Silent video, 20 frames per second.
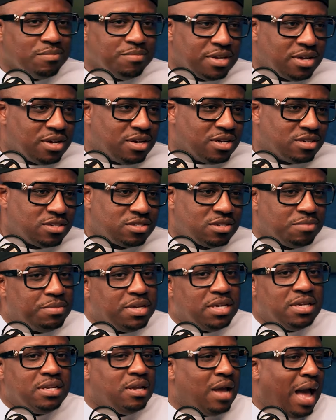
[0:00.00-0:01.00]
because to
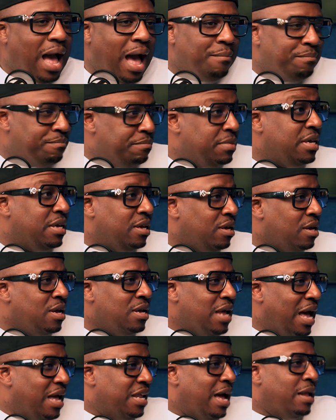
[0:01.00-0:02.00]
me, I'm me
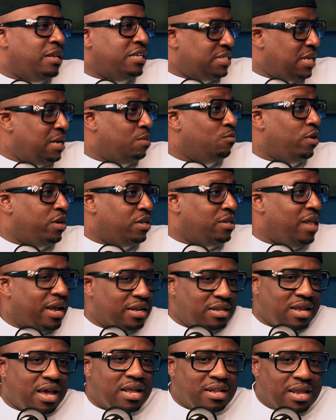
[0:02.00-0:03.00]
the same way like
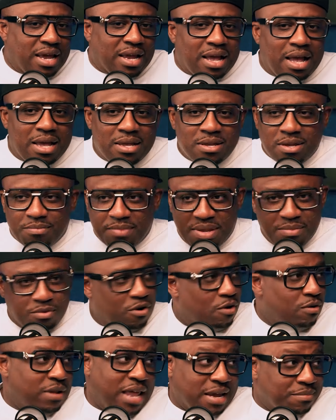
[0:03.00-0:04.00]
that. Like people
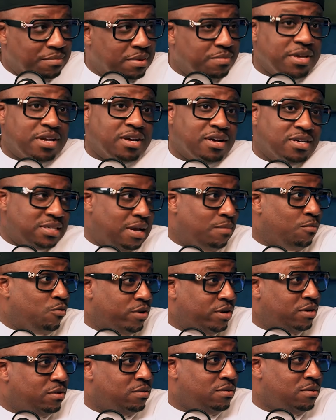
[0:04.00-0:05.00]
don't like me because I'm
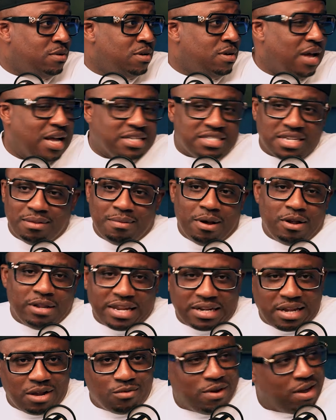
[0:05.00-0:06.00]
real. Right. I tell them I don't like
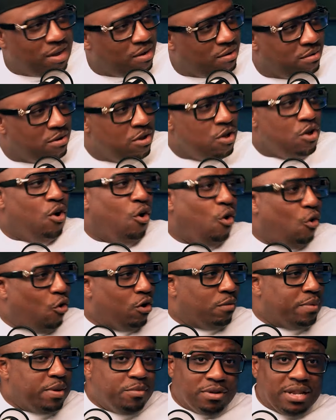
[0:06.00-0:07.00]
their record, or
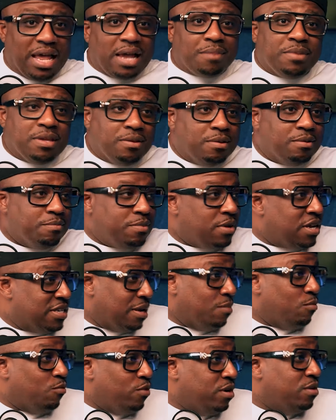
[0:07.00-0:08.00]
people like me because
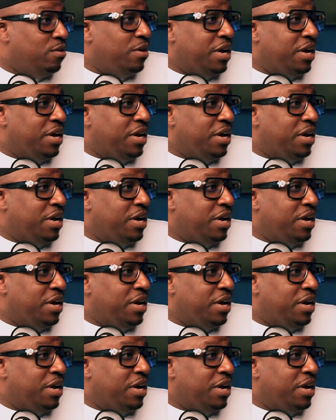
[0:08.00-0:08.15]
I'm real.